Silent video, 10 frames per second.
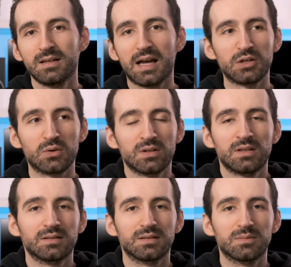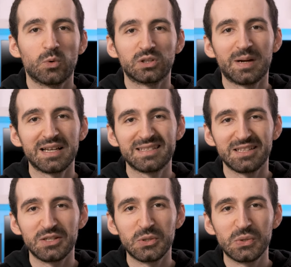I don't know, uh, what mics I
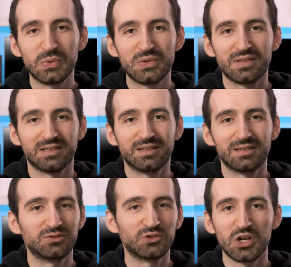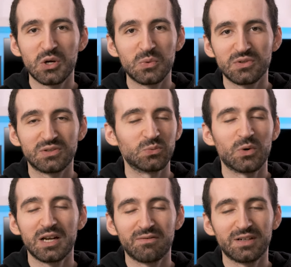use, uh, drones,
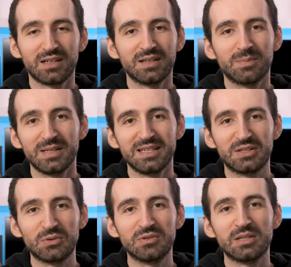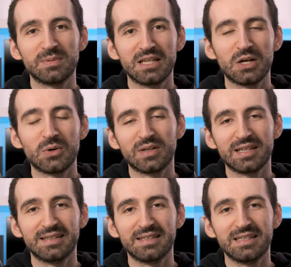whatever, please do let me know
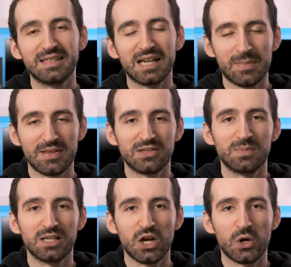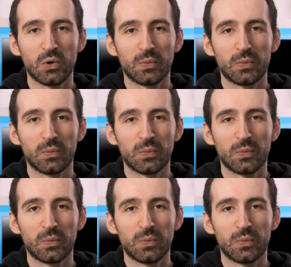in the comments below.